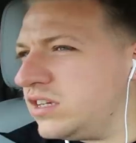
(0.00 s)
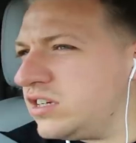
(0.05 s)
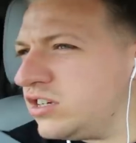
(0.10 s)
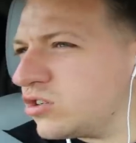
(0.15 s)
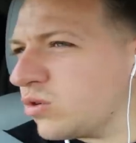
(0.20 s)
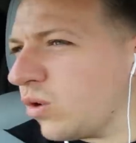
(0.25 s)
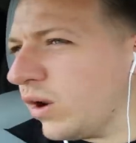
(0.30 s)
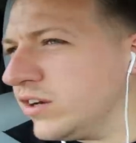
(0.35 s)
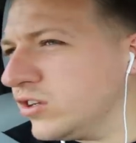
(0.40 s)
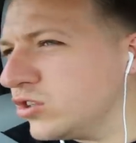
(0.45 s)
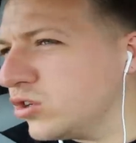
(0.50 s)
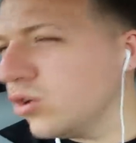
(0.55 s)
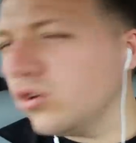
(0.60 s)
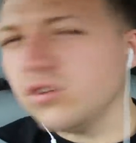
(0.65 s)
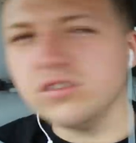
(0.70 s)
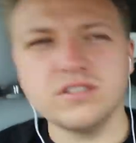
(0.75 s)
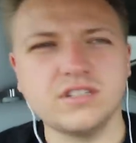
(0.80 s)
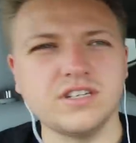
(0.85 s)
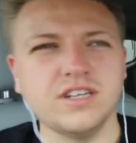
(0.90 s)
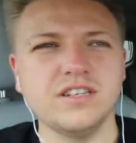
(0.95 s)
This is quite
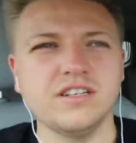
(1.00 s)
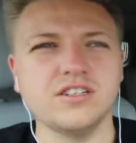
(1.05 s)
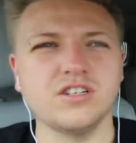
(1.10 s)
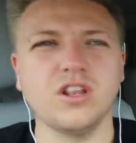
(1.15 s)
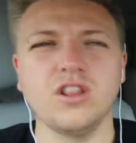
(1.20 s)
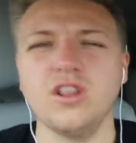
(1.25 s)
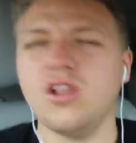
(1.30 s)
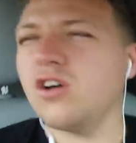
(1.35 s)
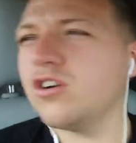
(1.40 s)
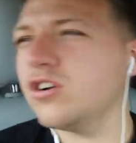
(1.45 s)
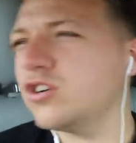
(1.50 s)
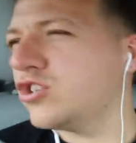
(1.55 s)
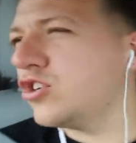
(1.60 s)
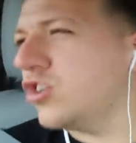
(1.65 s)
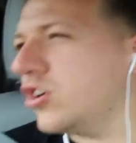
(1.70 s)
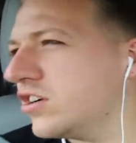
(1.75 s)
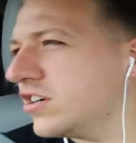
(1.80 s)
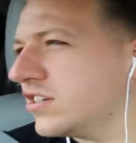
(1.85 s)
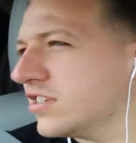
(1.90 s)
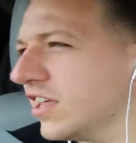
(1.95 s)
daunting. There's a lot of
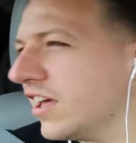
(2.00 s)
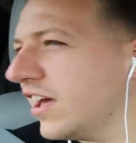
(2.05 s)
trucks